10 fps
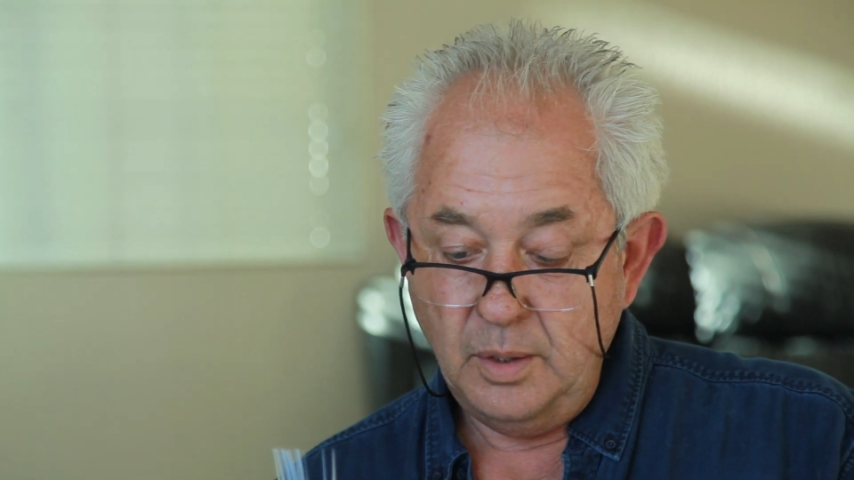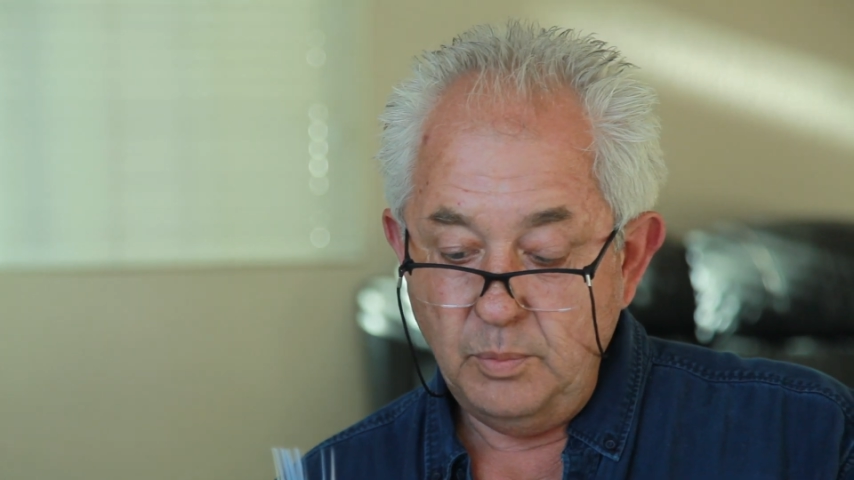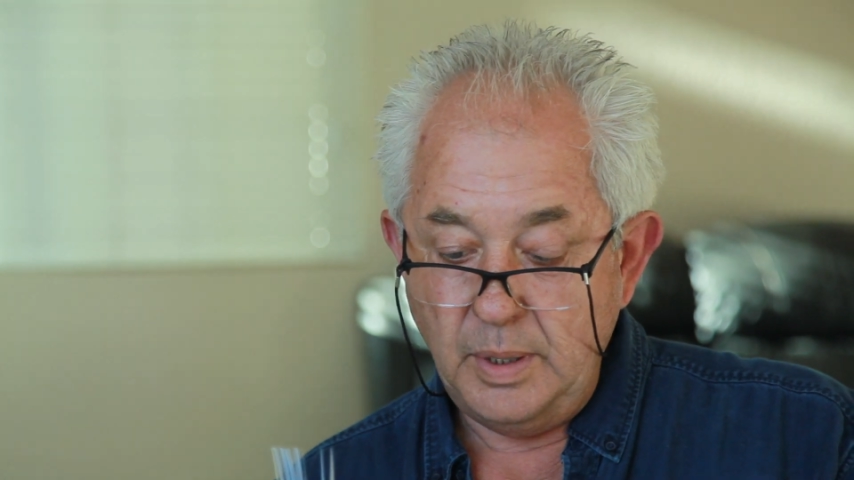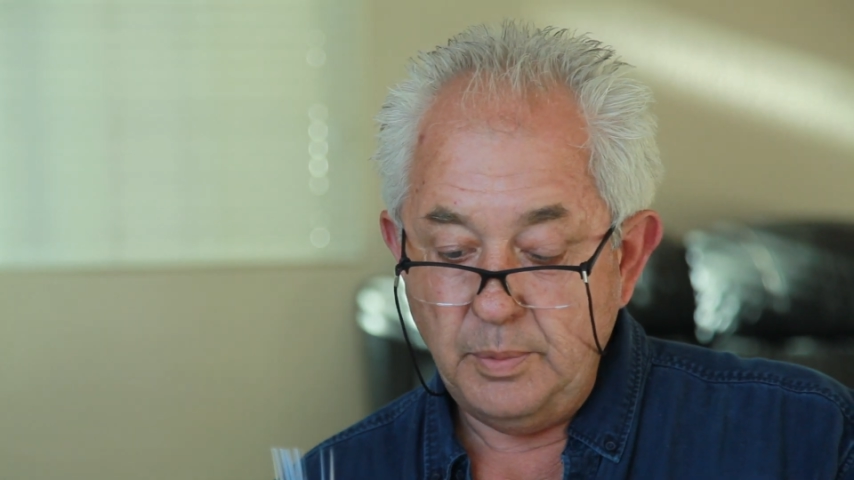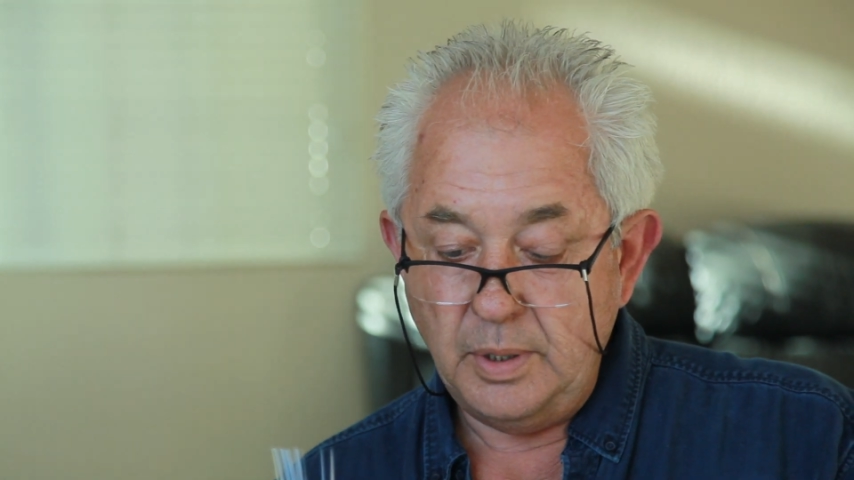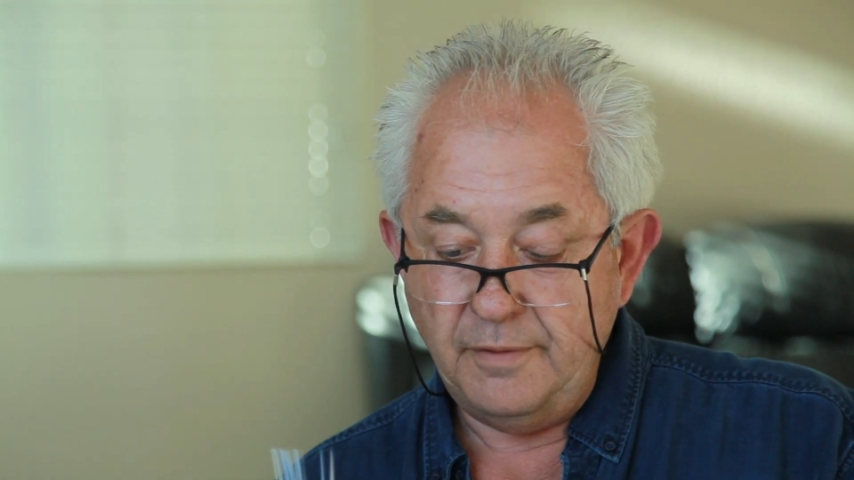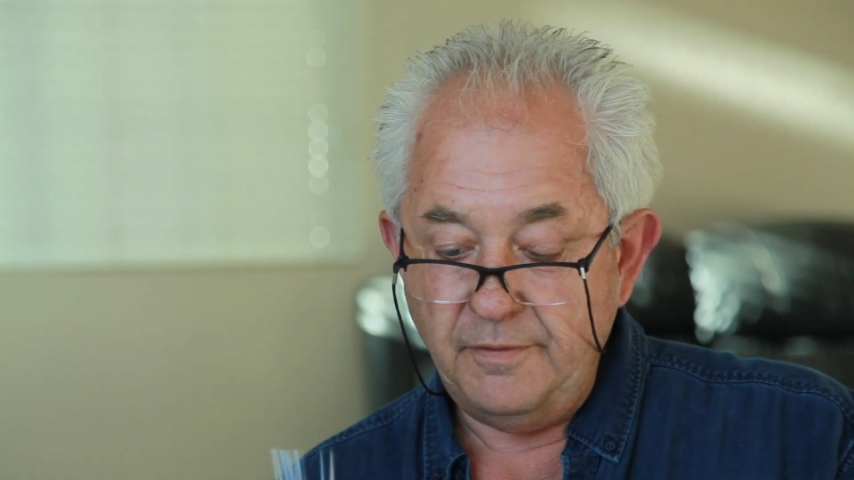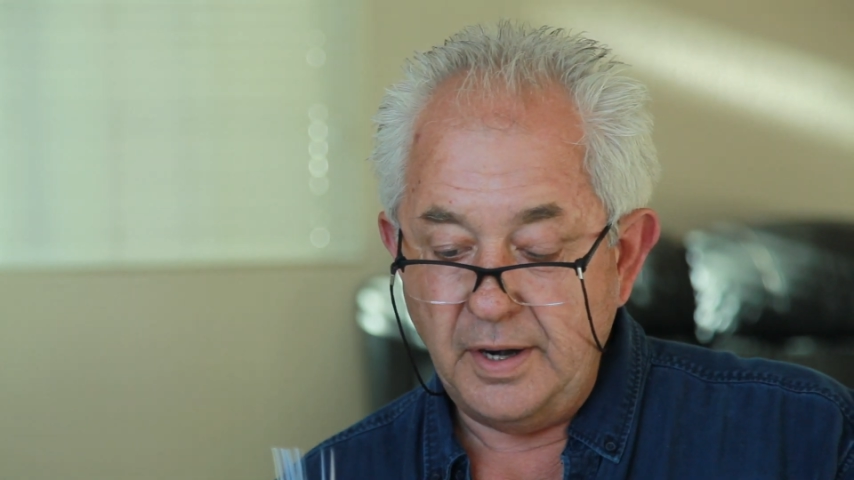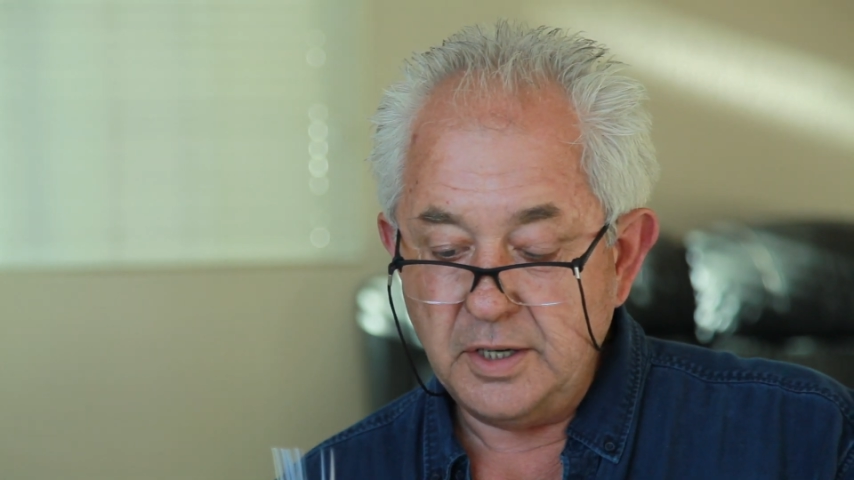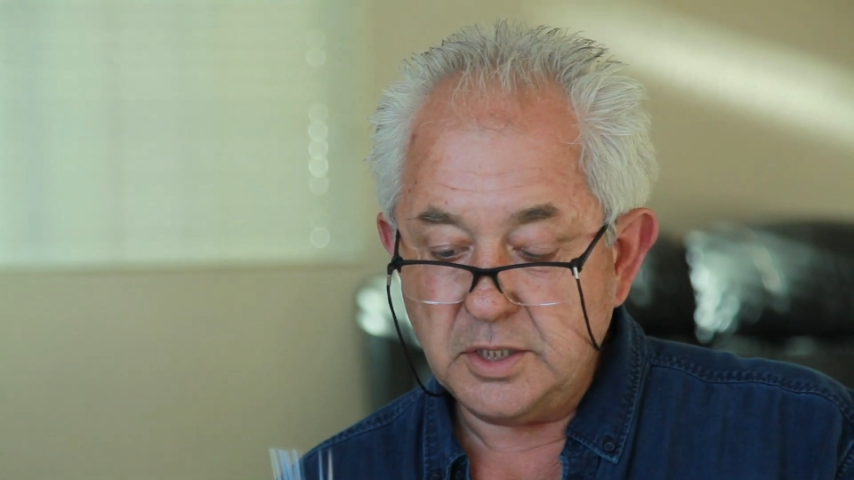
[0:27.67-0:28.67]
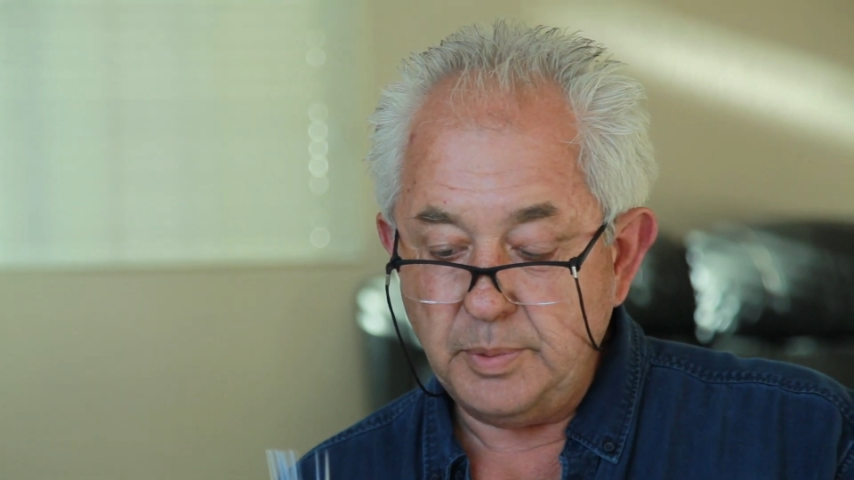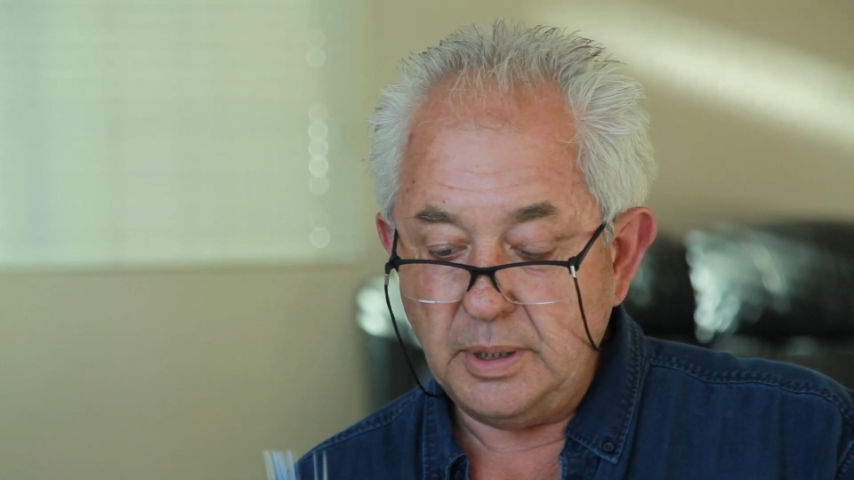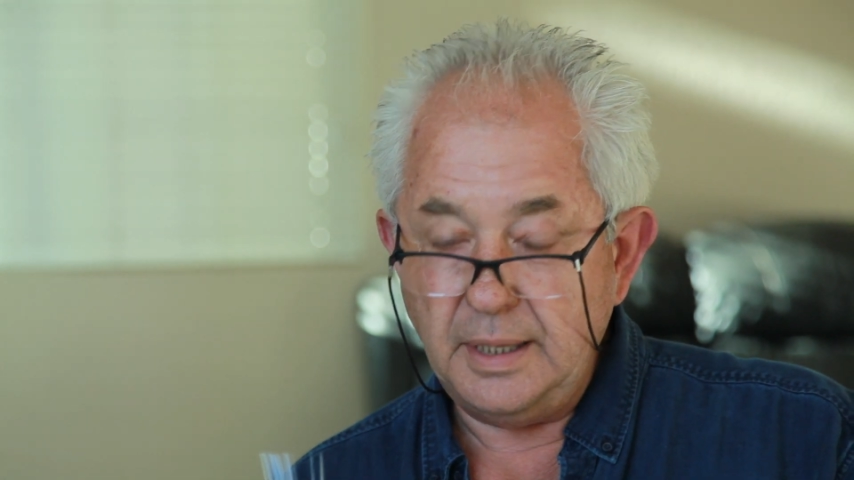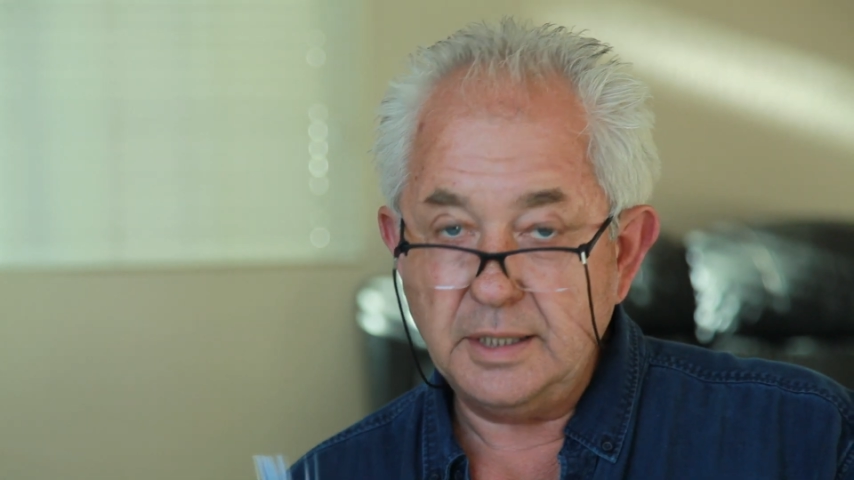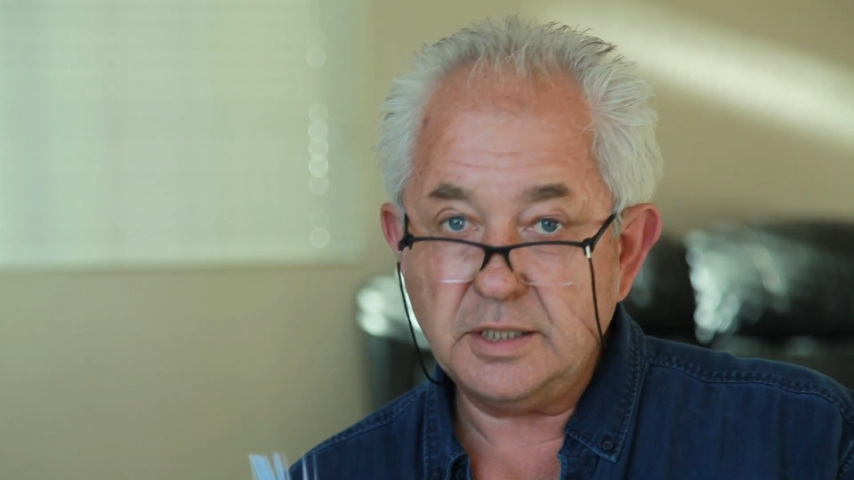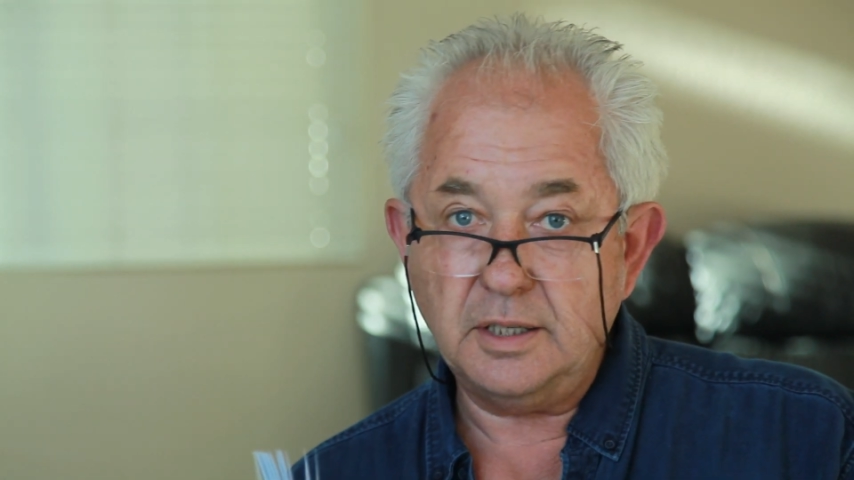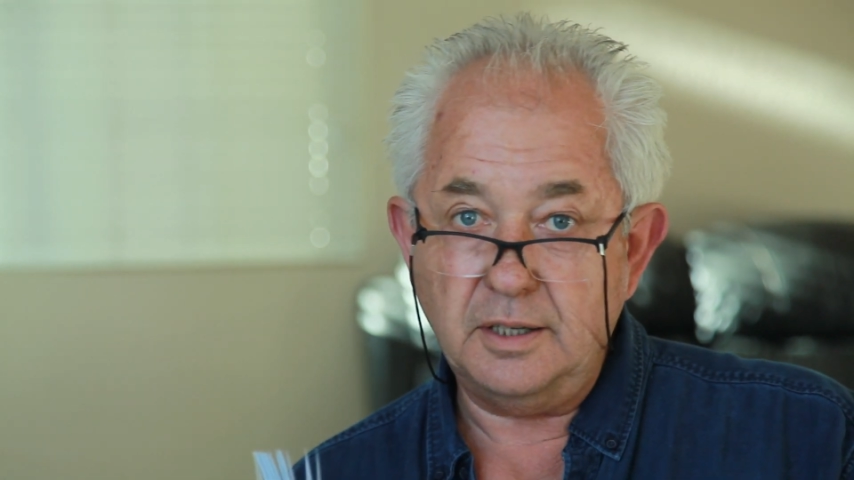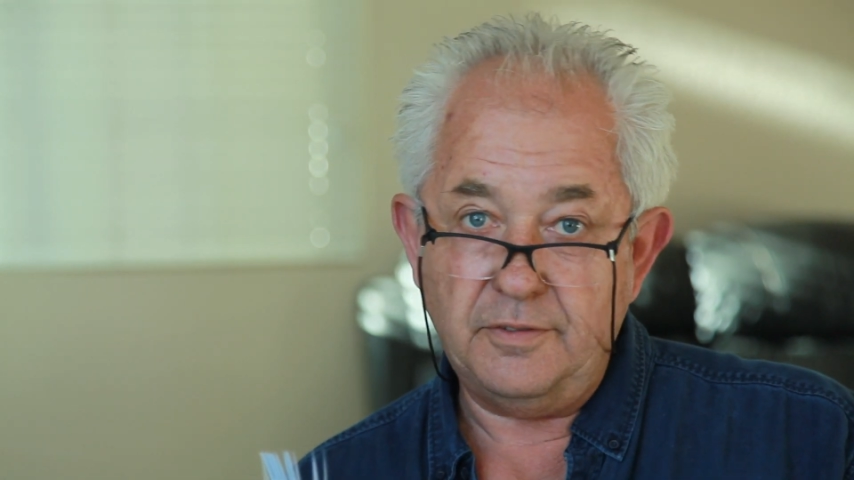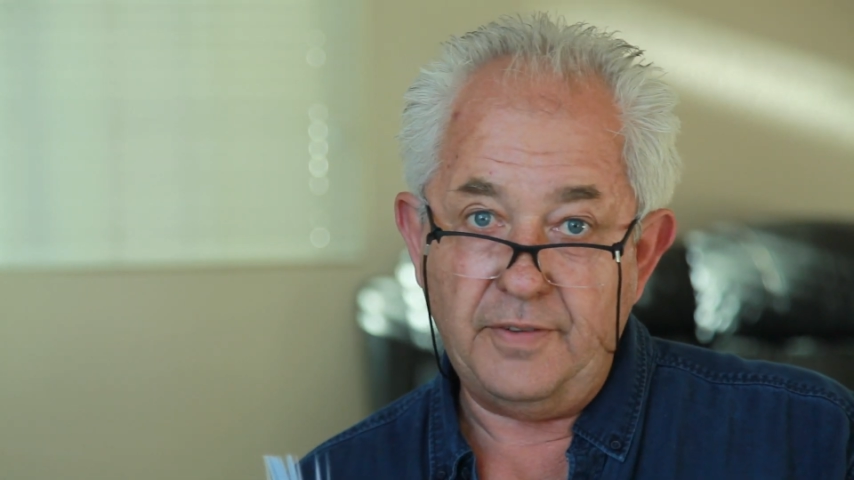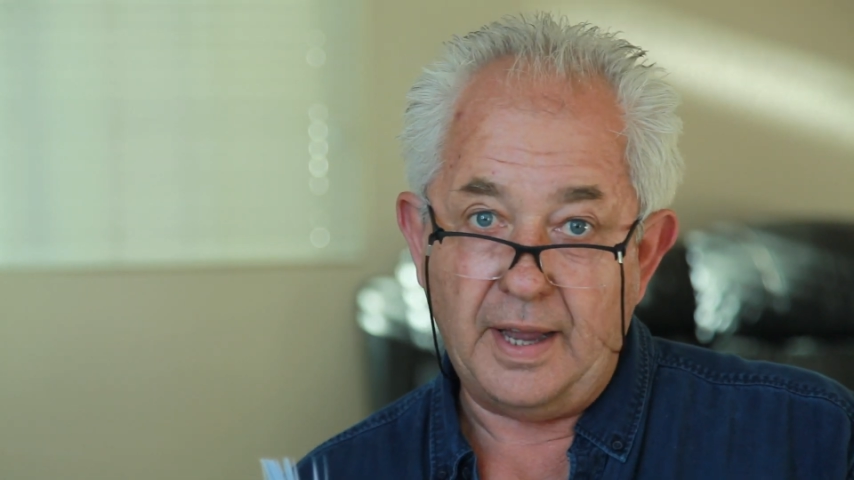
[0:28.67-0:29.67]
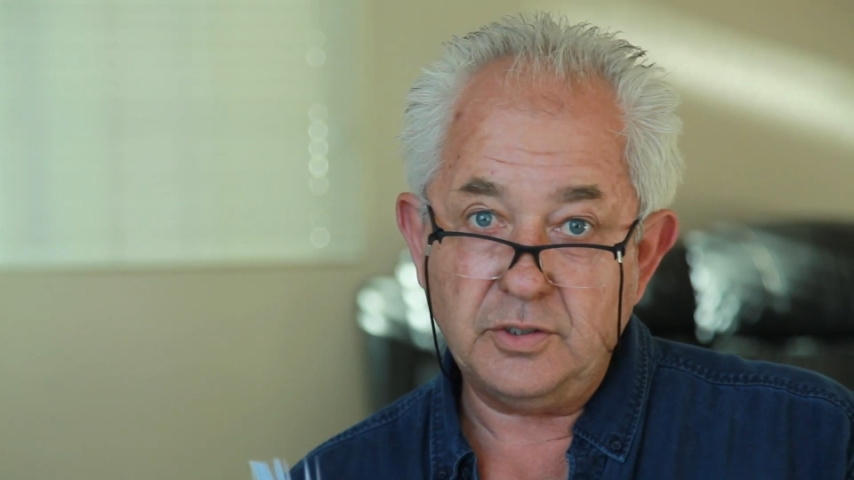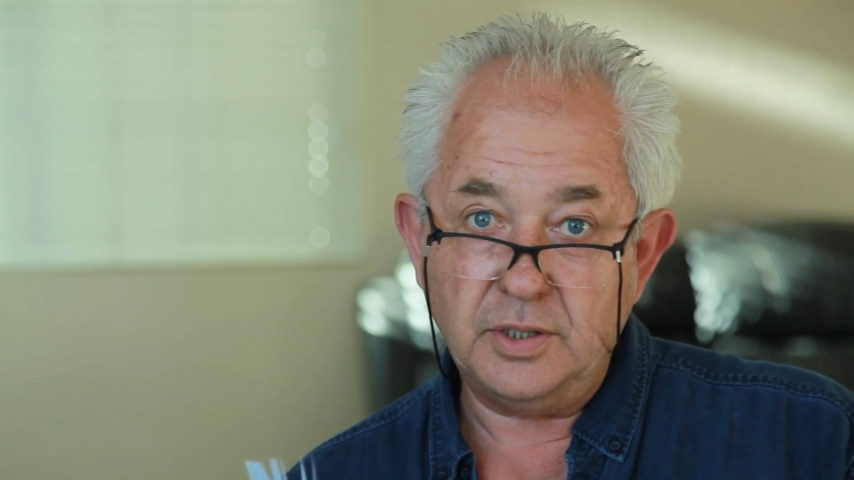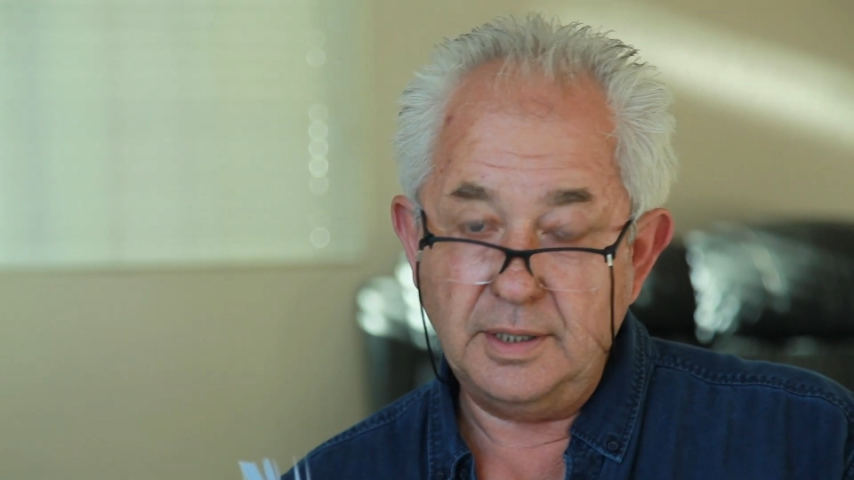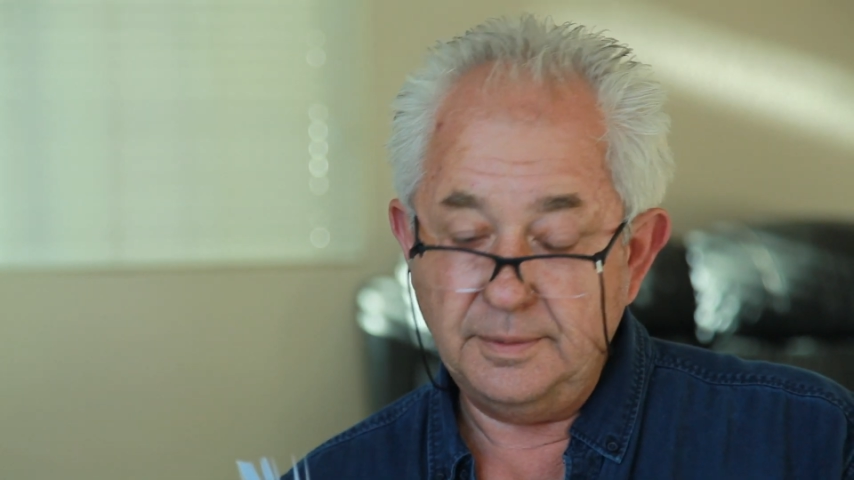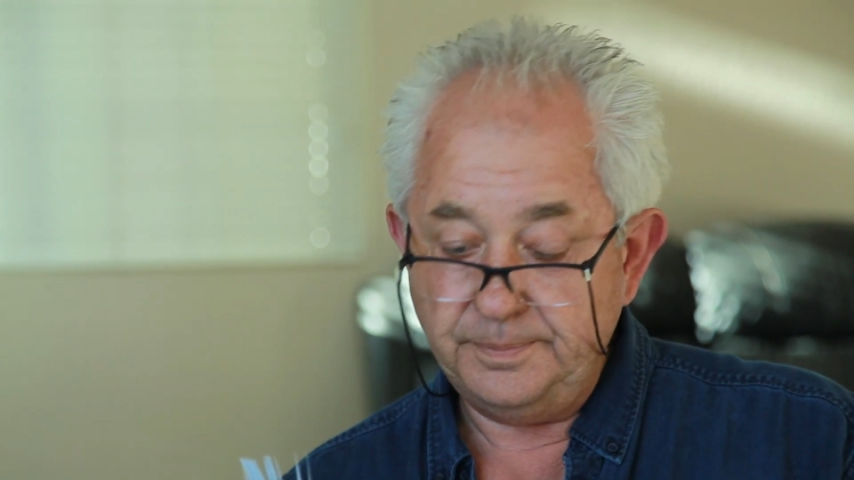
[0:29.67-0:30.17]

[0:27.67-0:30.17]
We were a veritable incident factory.